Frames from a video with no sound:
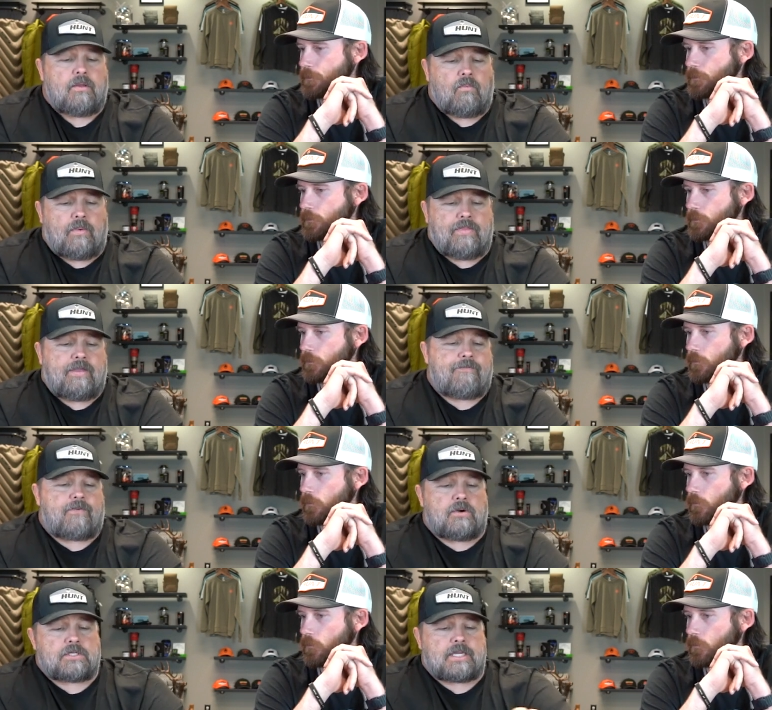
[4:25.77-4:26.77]
Speaker 1: when they
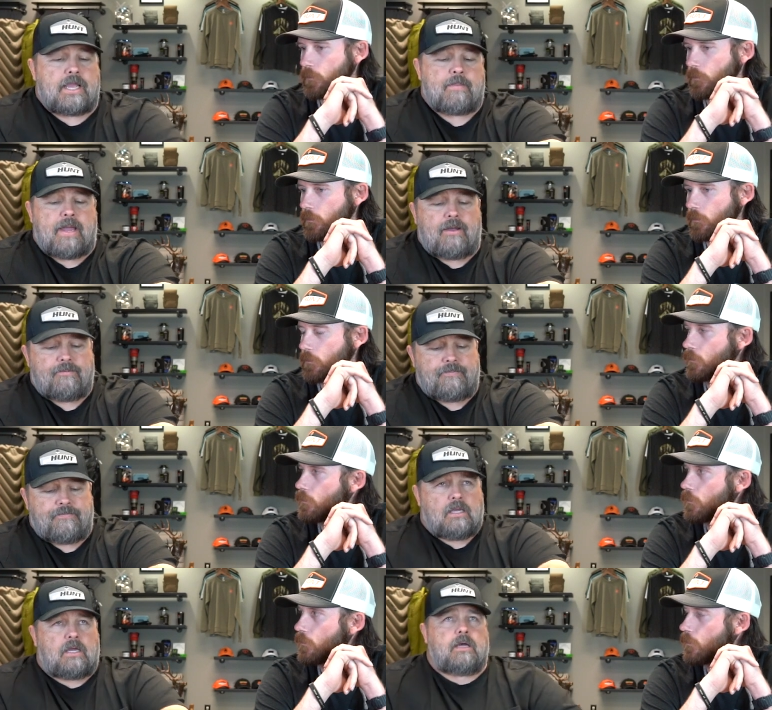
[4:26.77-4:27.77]
first came out.
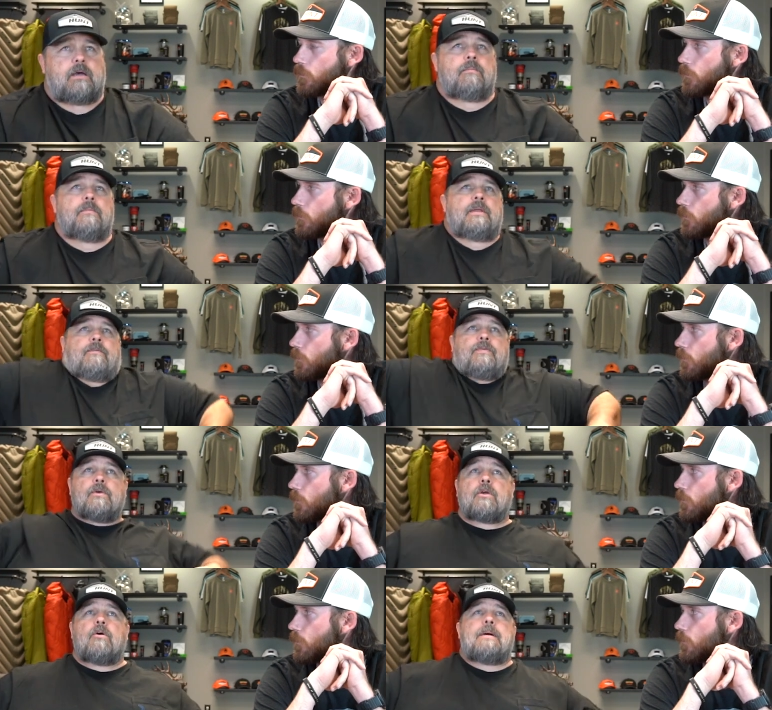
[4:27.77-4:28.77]
Um, if
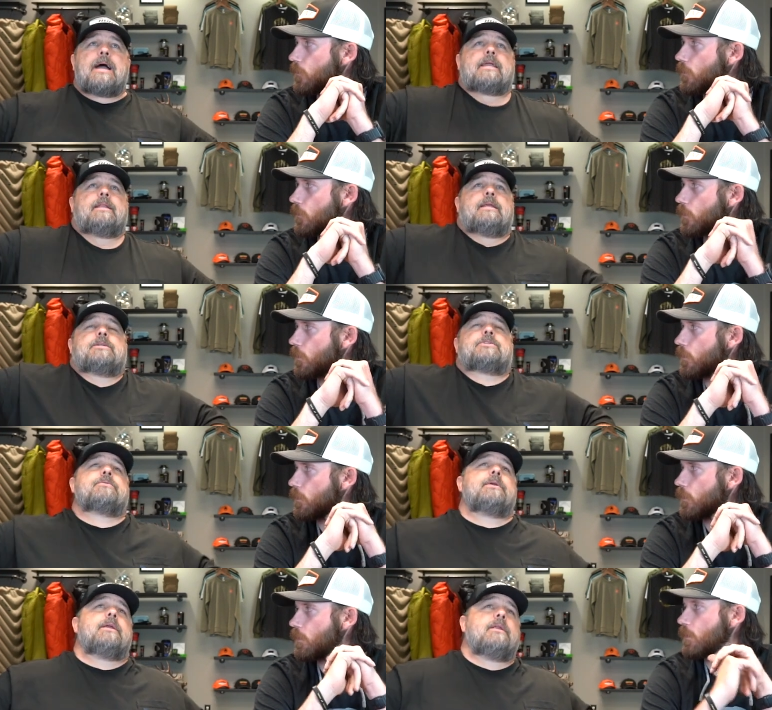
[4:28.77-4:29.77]
you go back in
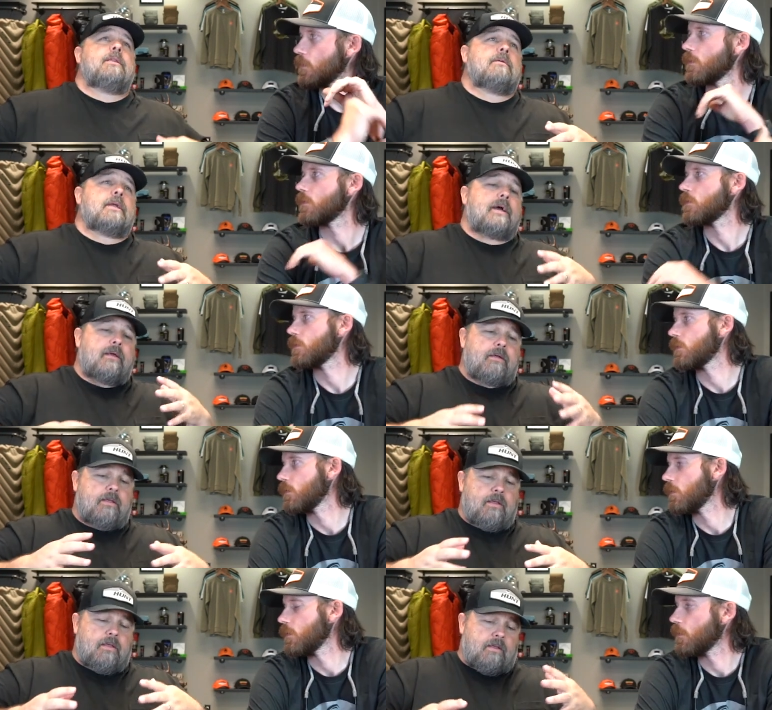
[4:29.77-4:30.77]
history and you kind
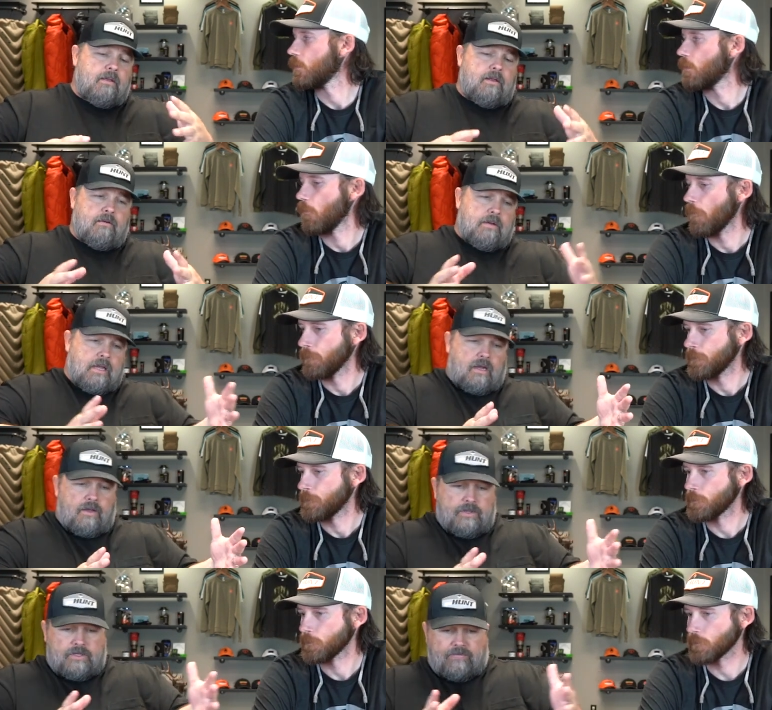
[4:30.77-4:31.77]
of you know
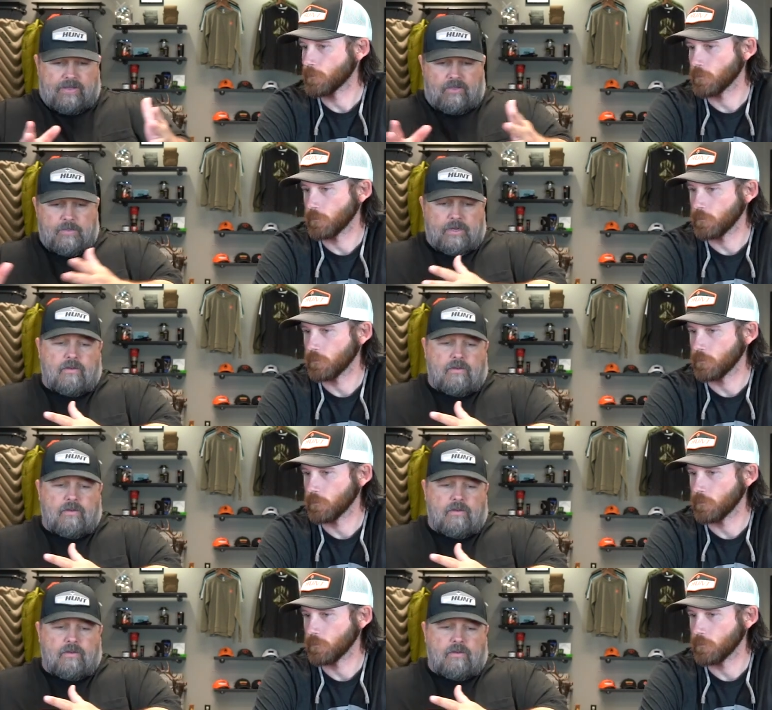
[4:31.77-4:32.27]
on the development